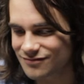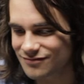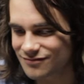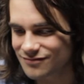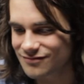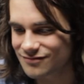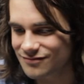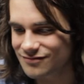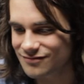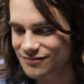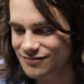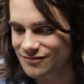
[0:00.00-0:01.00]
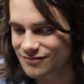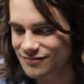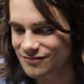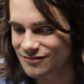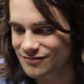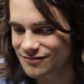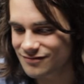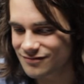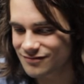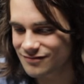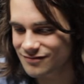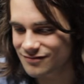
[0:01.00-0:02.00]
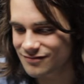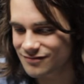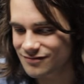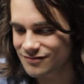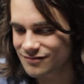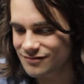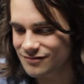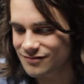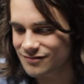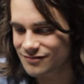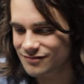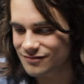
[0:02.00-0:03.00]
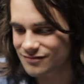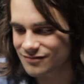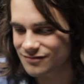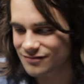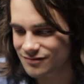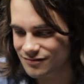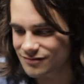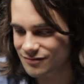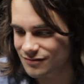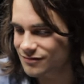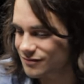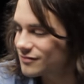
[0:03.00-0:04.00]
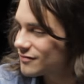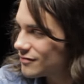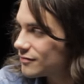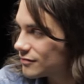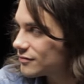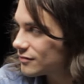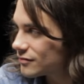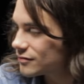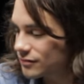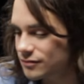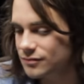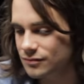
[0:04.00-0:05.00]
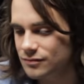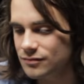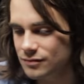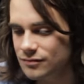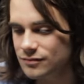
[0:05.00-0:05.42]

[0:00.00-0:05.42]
This person isn't speaking.